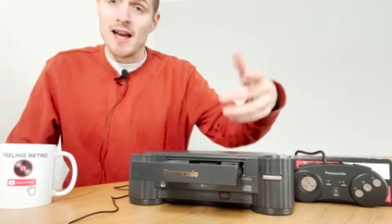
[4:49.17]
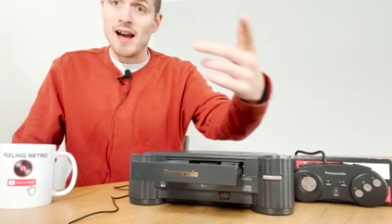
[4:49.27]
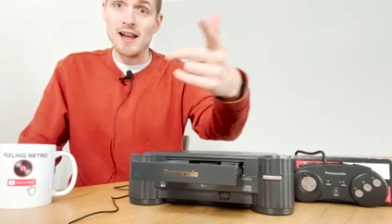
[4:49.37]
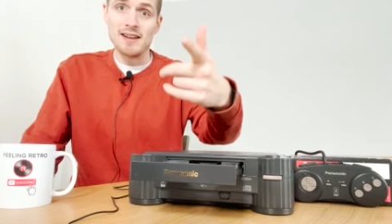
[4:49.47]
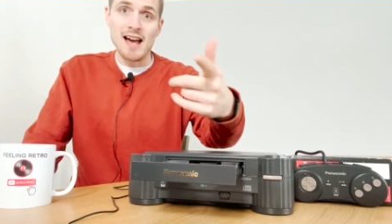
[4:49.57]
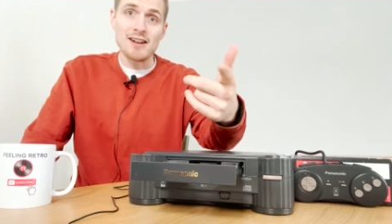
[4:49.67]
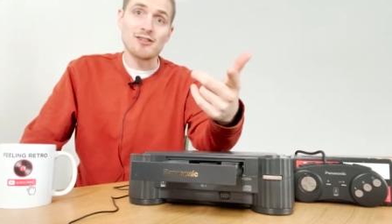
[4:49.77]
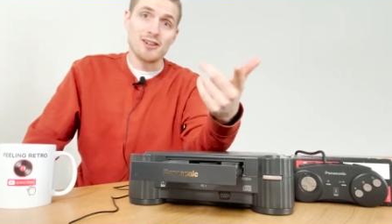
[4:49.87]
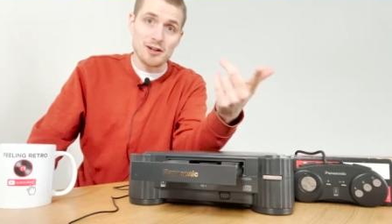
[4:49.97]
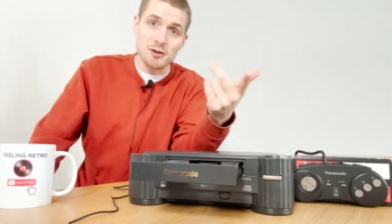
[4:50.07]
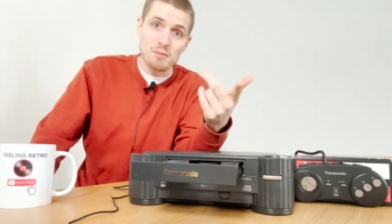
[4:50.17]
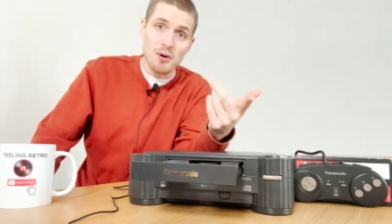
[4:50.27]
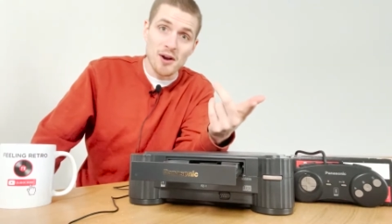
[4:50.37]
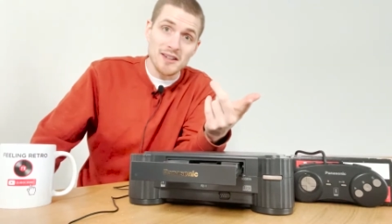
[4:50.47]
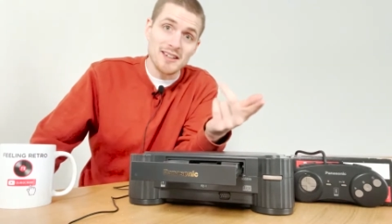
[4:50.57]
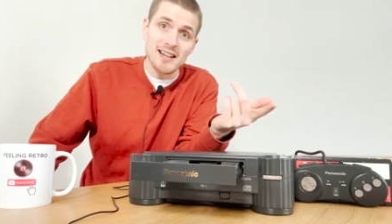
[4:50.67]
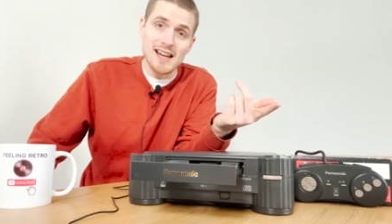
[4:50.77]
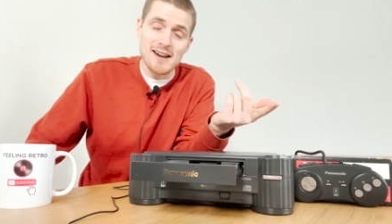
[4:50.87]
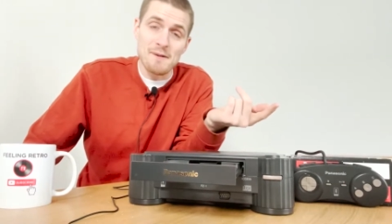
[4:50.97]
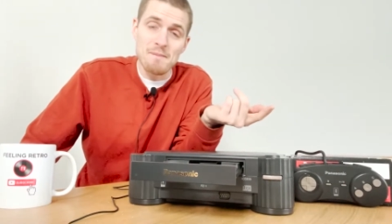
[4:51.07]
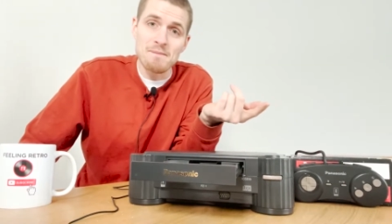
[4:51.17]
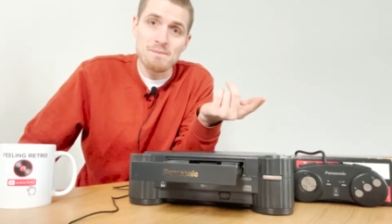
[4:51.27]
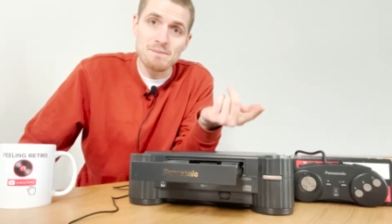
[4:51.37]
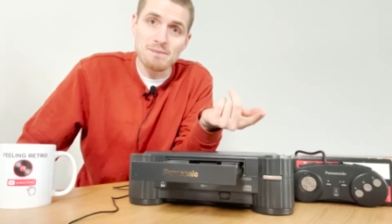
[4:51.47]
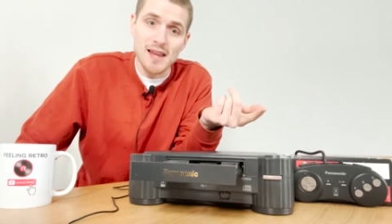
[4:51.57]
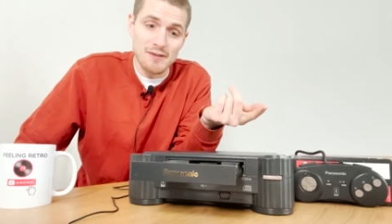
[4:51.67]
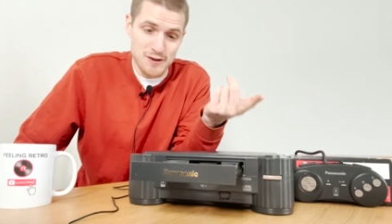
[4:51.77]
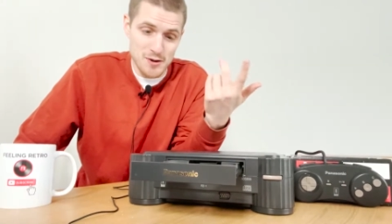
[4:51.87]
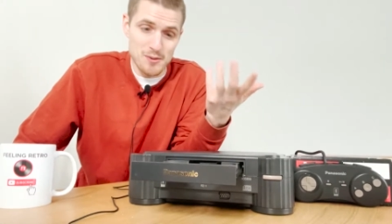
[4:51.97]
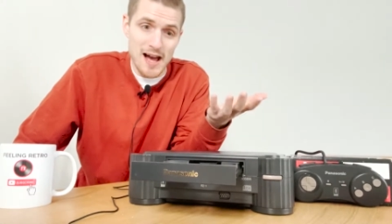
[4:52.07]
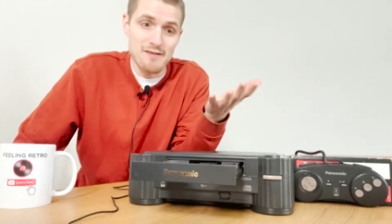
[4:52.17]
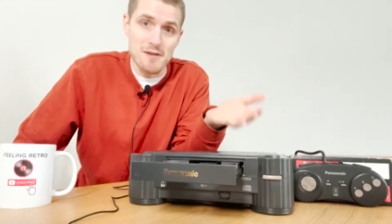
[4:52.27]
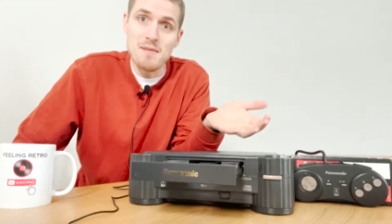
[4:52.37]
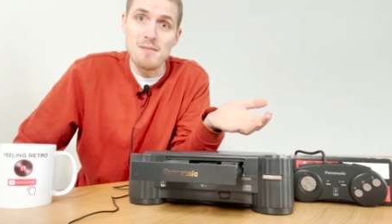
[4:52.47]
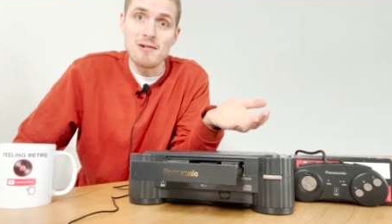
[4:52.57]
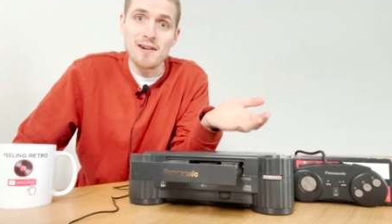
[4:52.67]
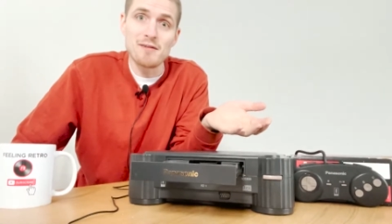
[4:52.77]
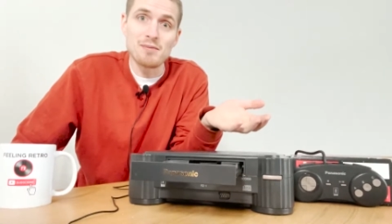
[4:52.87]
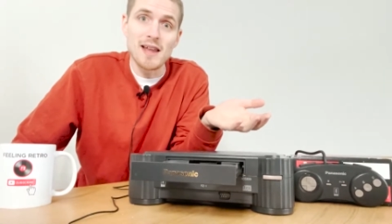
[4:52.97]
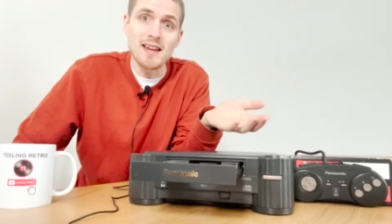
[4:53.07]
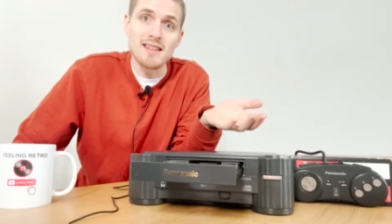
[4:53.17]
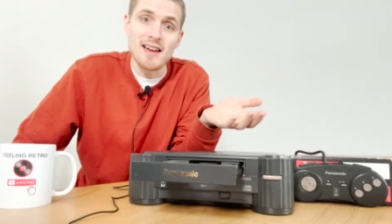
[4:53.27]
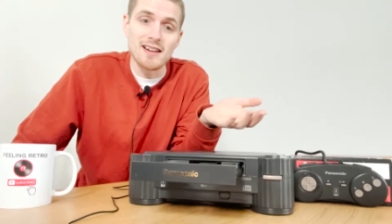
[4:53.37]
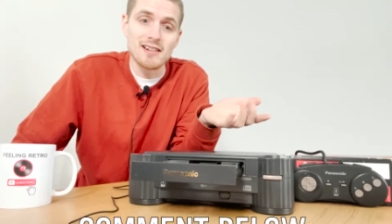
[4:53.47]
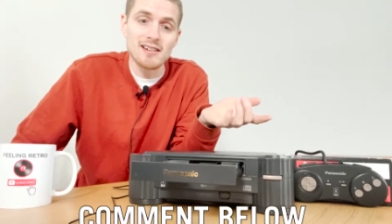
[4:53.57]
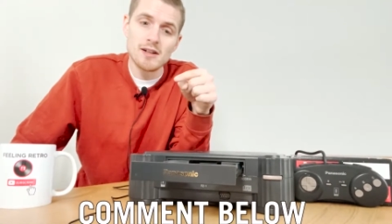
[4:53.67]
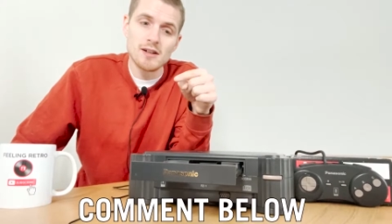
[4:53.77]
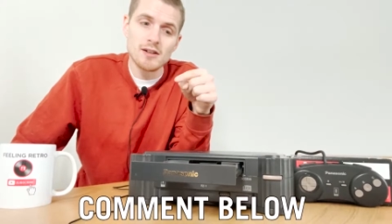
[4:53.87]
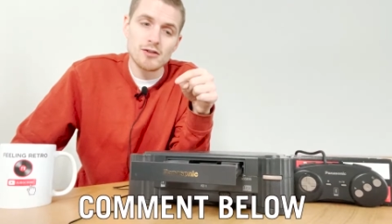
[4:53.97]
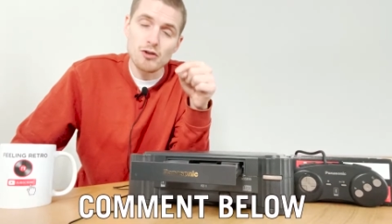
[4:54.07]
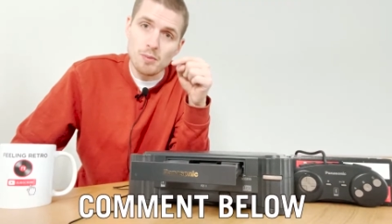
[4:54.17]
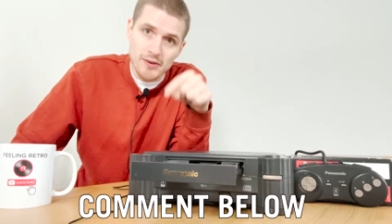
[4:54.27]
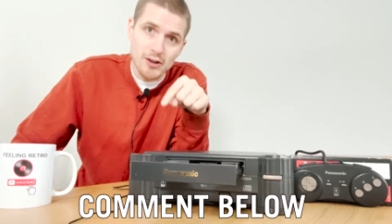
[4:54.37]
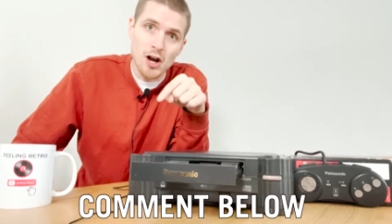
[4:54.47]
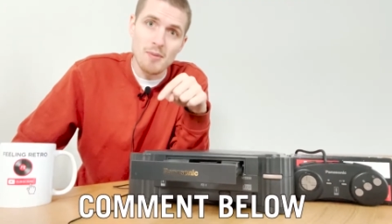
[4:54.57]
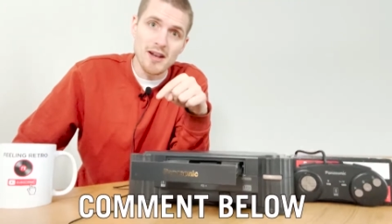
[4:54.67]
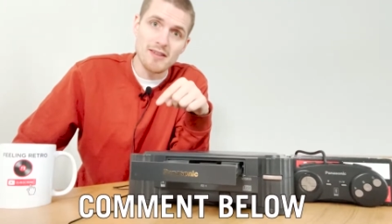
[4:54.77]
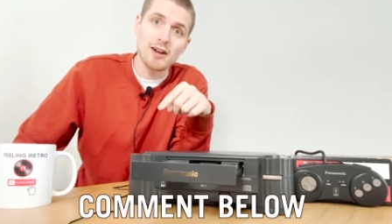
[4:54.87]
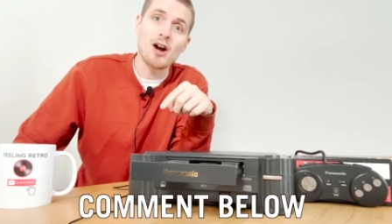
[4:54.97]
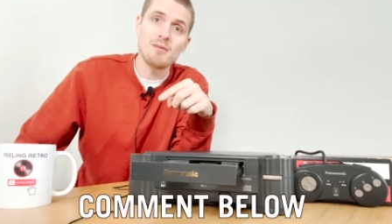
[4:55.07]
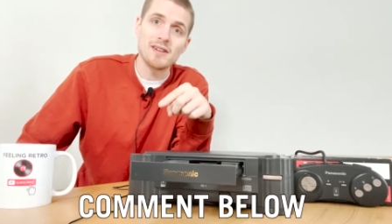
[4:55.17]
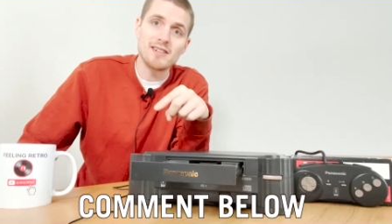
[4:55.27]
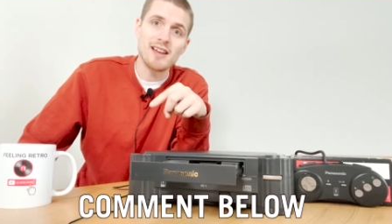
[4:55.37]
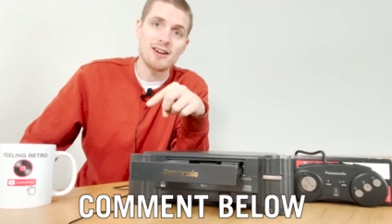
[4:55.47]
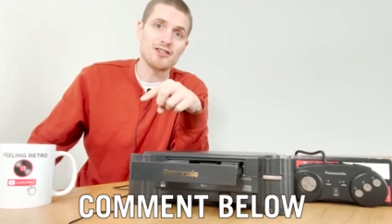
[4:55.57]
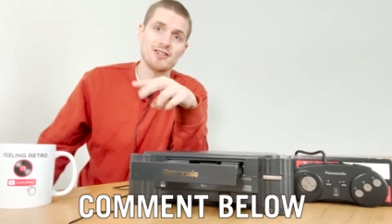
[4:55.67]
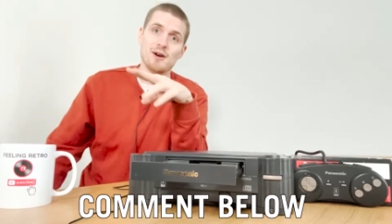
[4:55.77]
And actually, a good point, if you have a memory of playing this, drop us a comment in the comments section.